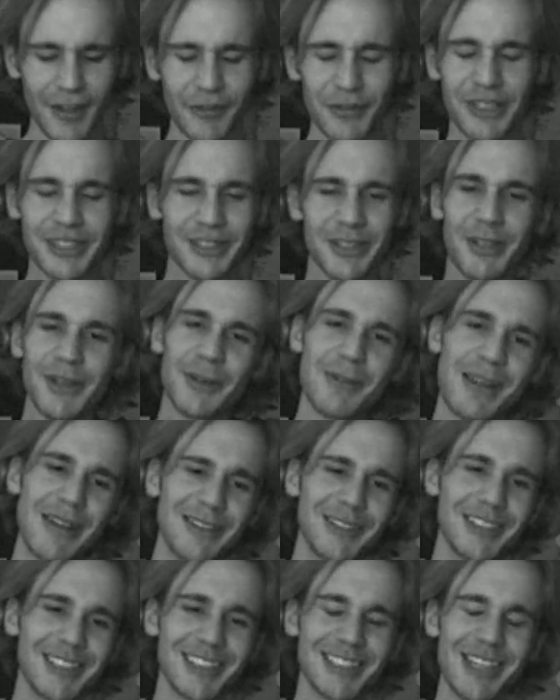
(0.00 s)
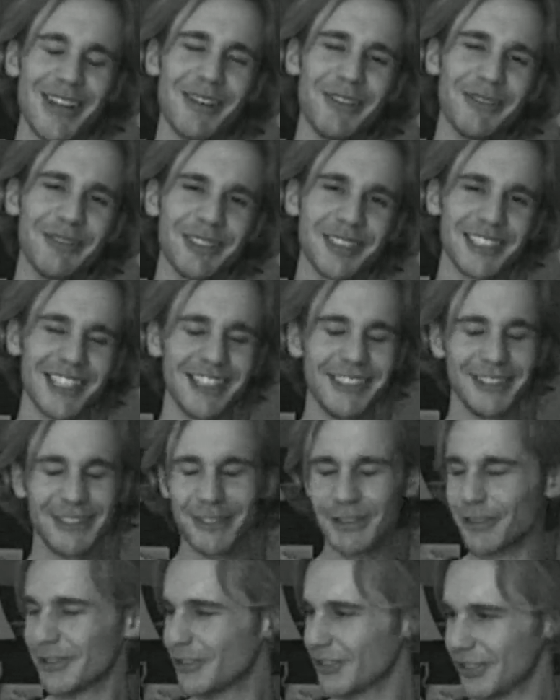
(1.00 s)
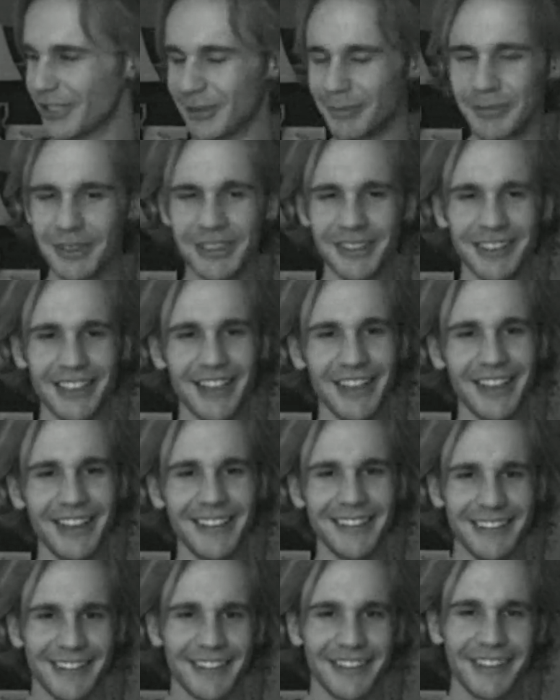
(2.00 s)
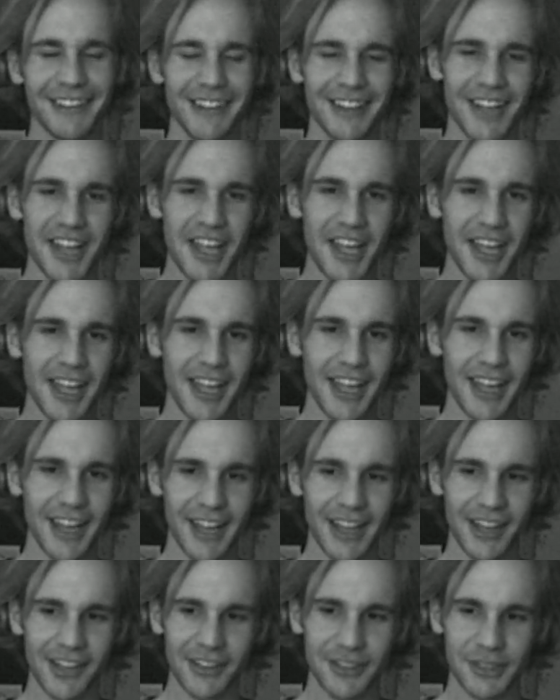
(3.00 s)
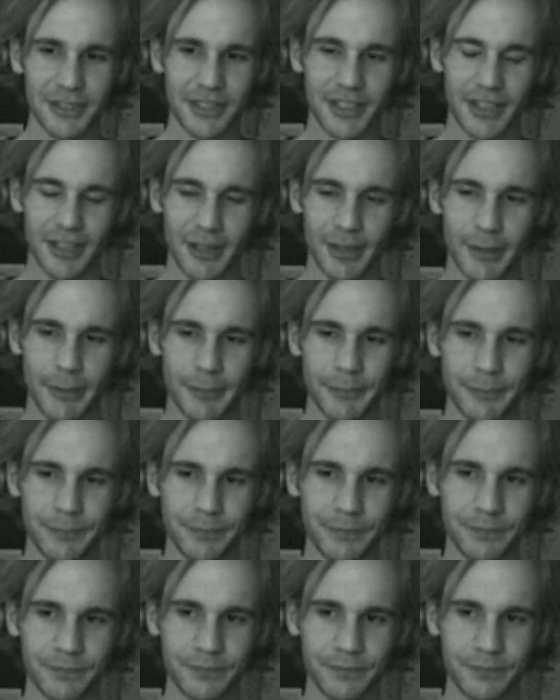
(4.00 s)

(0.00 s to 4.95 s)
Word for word: want to talk about self censorship today and um,